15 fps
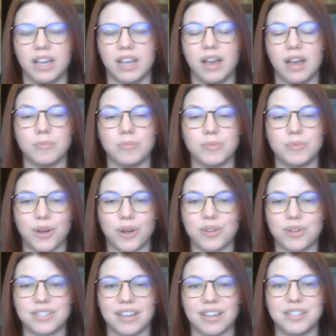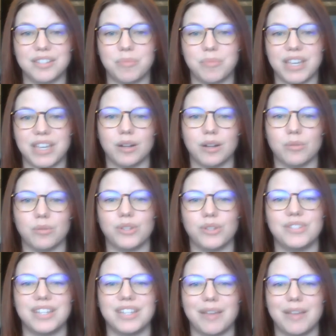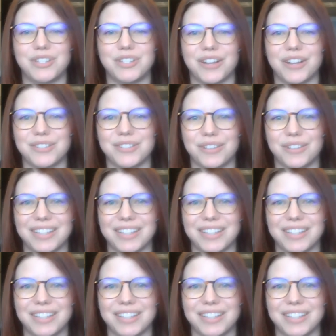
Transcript: I'm so excited to be here with you today, Michelle, so let's